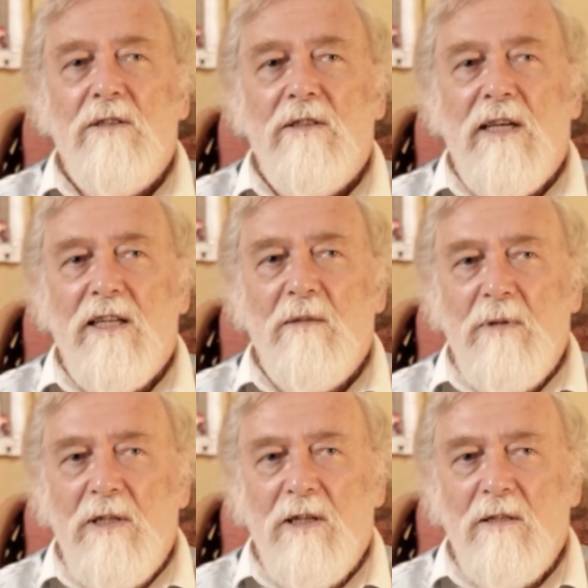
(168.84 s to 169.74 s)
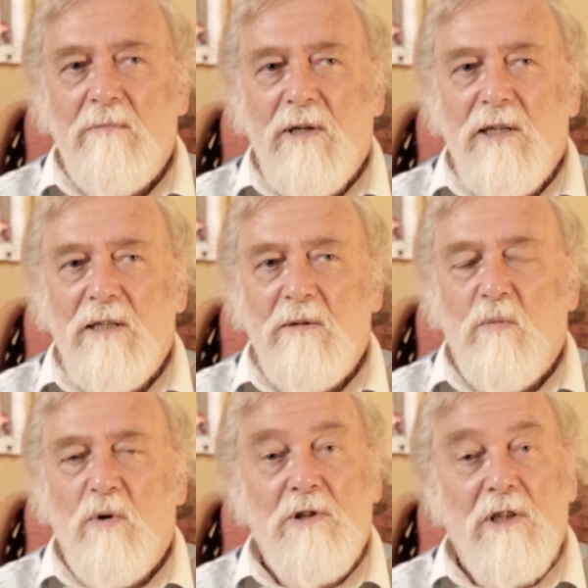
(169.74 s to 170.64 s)
That can be done by
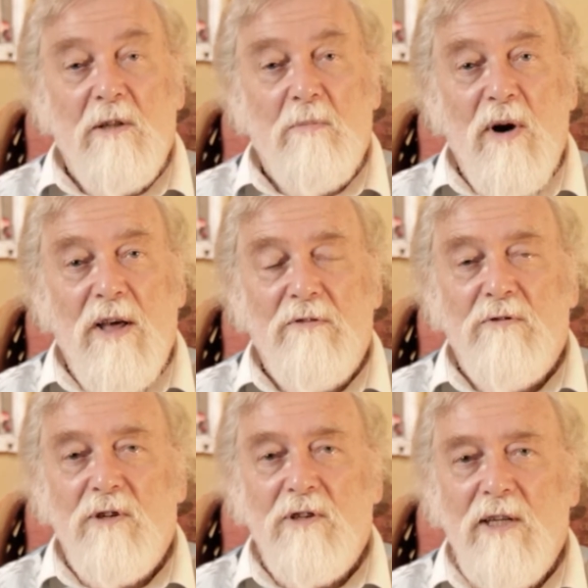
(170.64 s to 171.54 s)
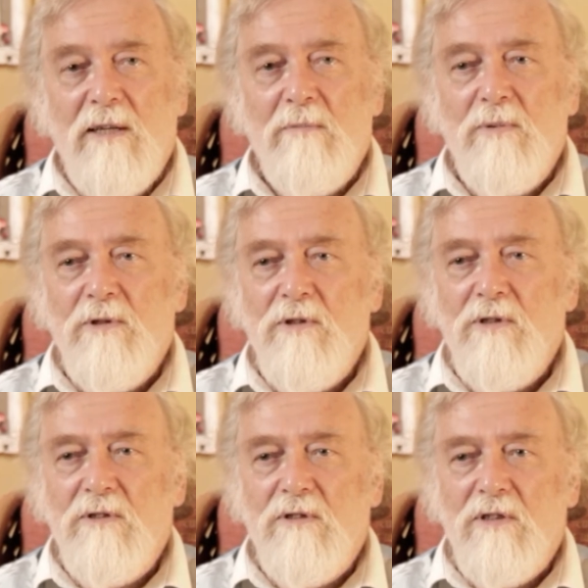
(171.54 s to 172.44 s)
watching the breath, for example.
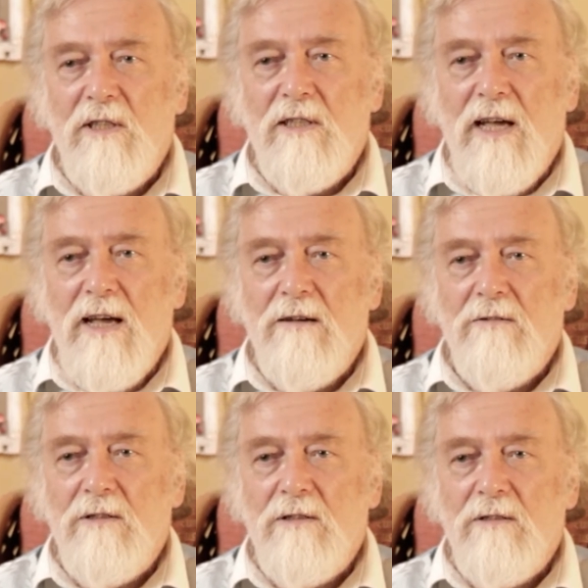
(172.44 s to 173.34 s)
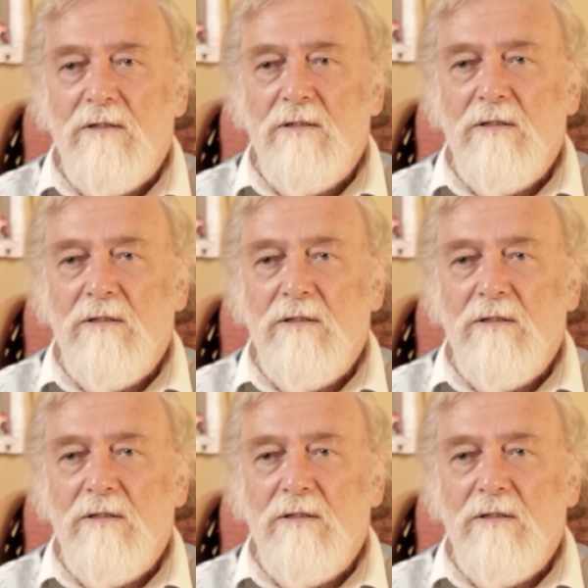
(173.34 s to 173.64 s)
Just sit down and